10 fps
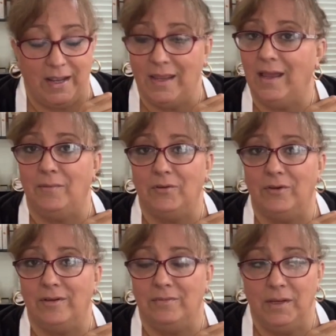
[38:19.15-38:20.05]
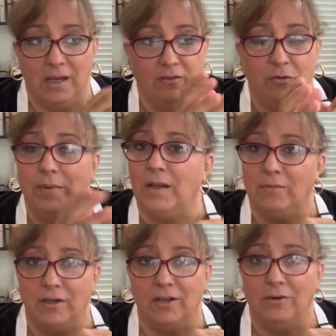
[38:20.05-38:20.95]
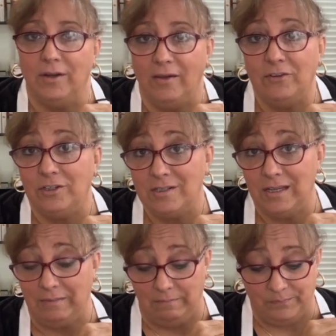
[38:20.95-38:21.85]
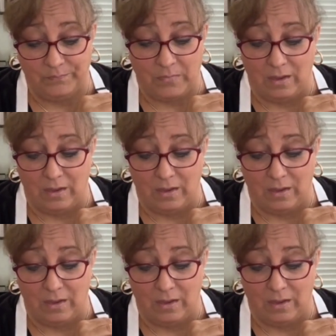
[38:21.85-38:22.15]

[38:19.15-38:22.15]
But I am going to be careful, but I'm going to go and have a good time.